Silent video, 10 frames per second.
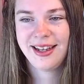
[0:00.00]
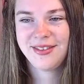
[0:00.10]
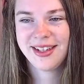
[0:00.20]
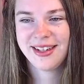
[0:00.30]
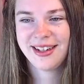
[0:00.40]

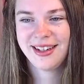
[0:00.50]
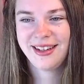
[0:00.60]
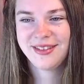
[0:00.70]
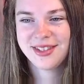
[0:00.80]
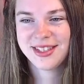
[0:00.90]
it. I
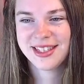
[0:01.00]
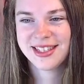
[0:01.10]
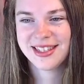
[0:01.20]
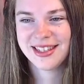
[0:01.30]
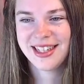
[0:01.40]
love it,
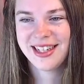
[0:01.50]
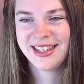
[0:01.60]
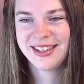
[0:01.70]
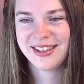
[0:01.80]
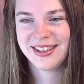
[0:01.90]
Justin.
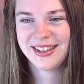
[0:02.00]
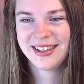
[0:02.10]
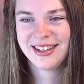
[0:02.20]
Thank you.